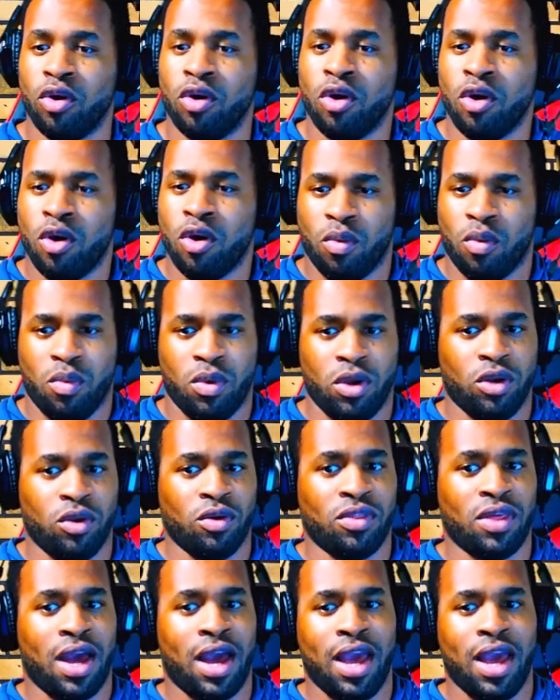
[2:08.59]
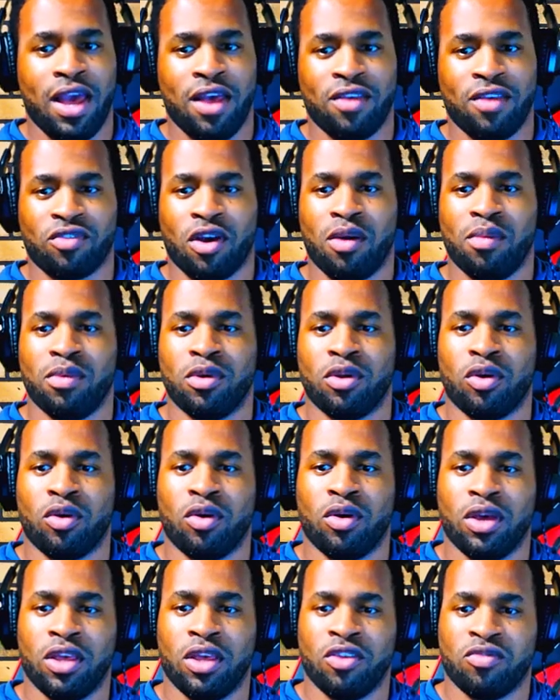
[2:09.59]
We know that s orbital
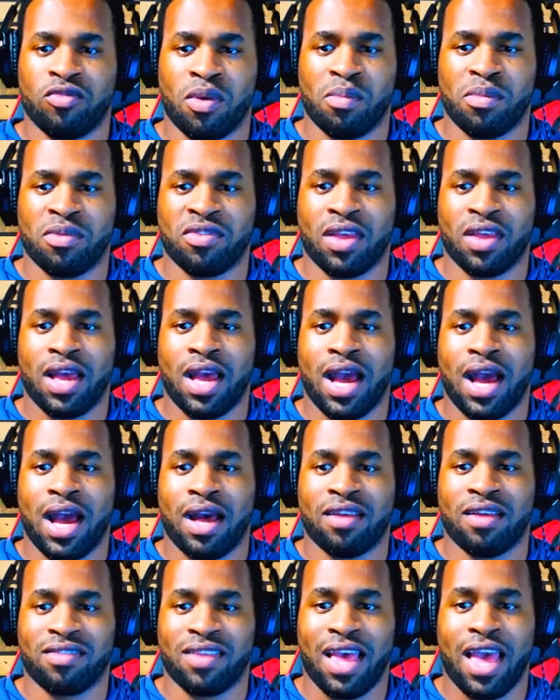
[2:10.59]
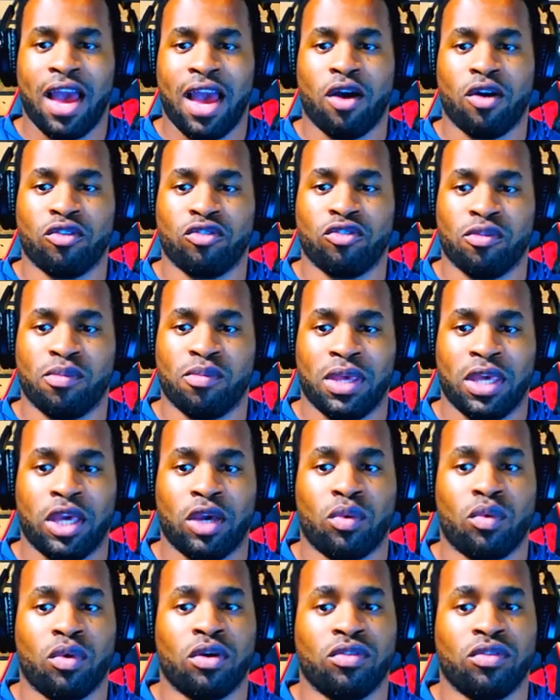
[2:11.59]
is represented as L to be equal
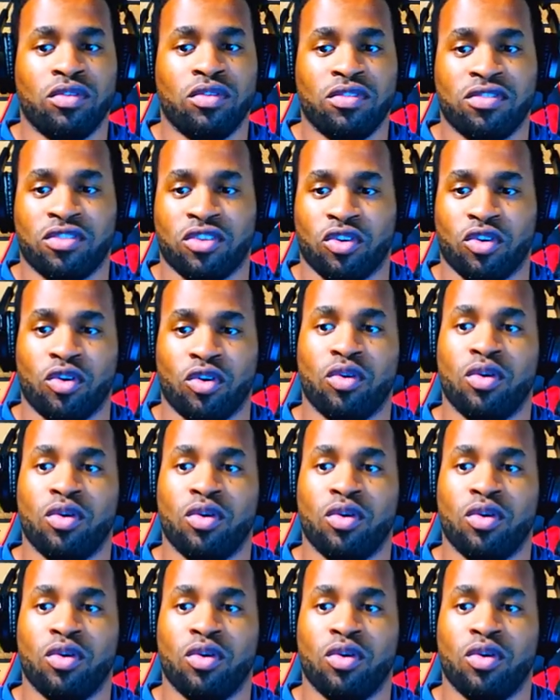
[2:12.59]
to 0.